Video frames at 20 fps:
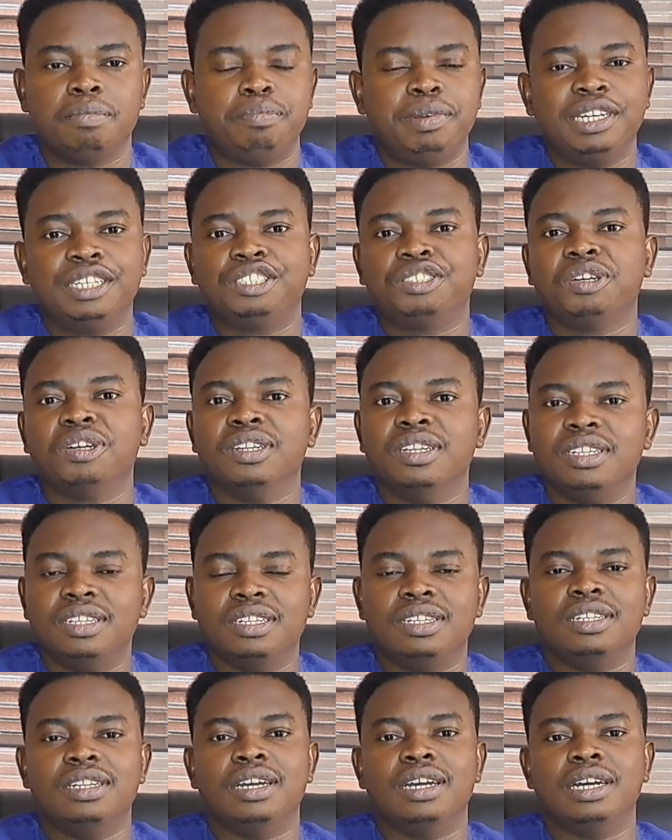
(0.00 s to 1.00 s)
Based
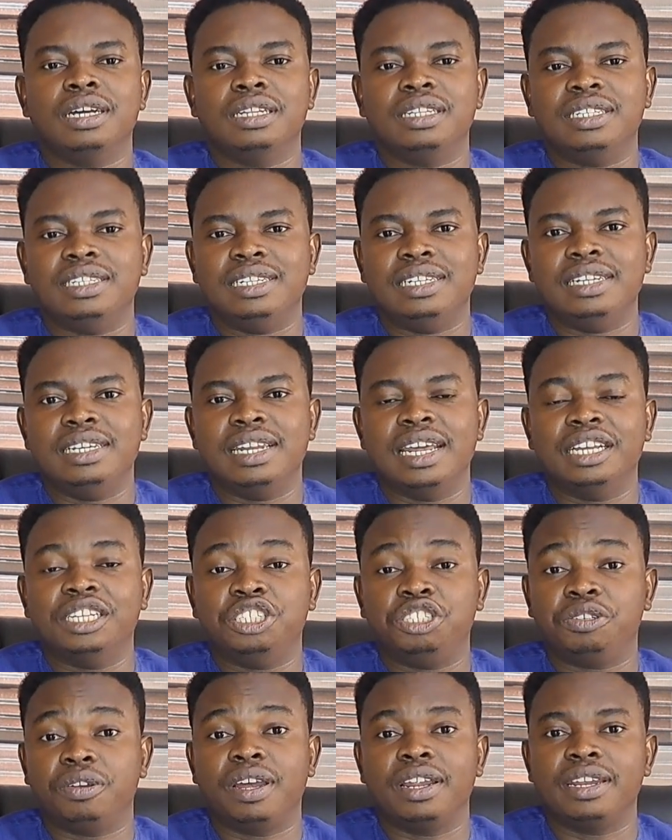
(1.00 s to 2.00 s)
on the
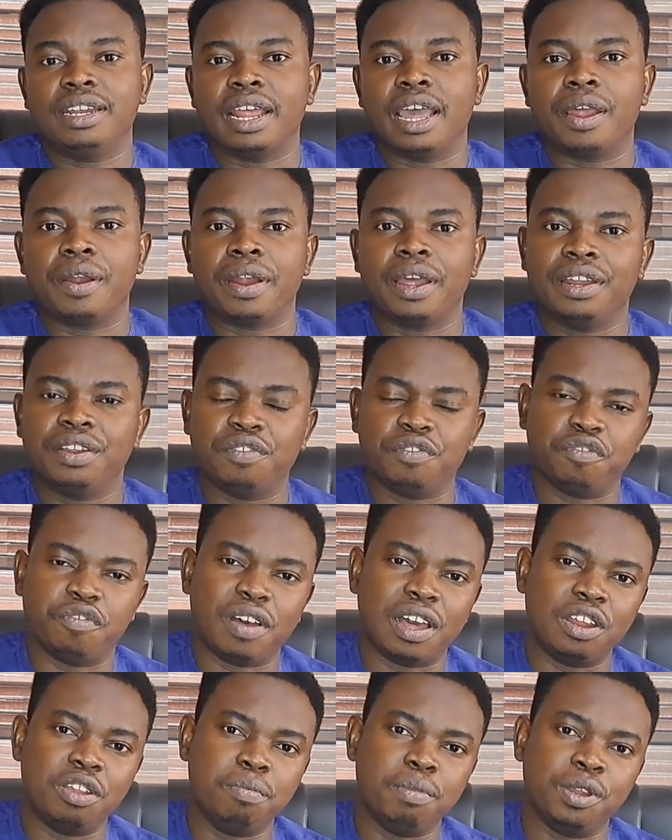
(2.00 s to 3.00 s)
Nigerian Naira, the
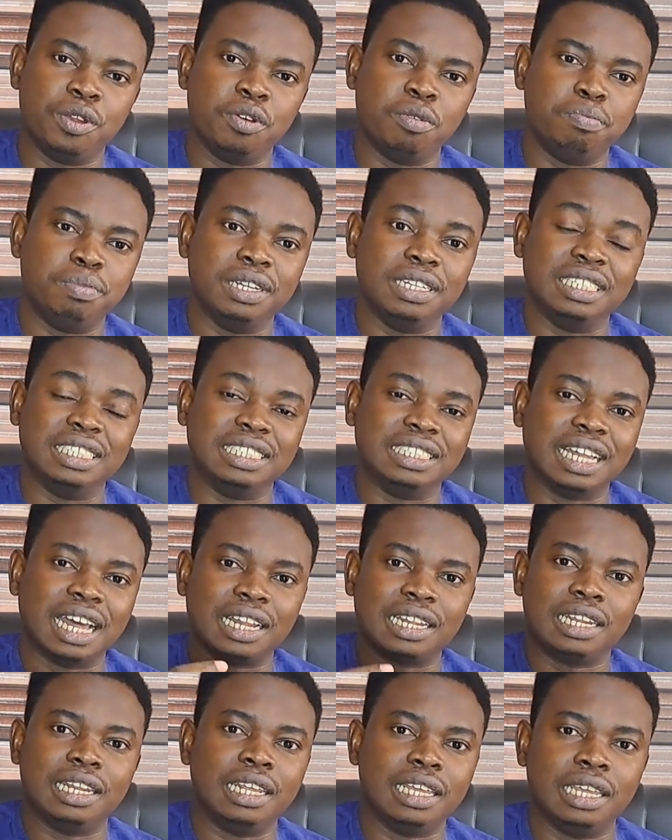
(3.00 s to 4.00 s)
value may not be
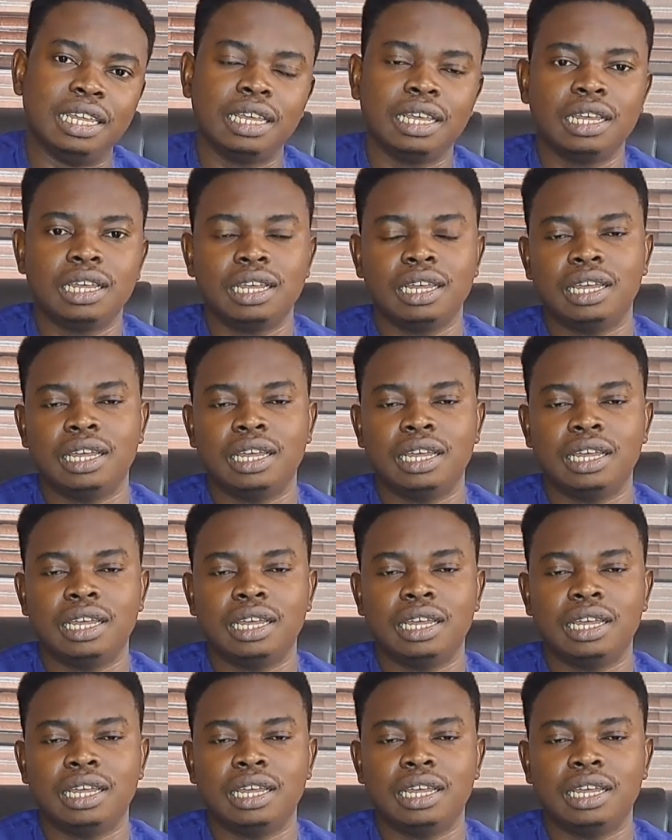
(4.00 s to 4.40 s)
exactly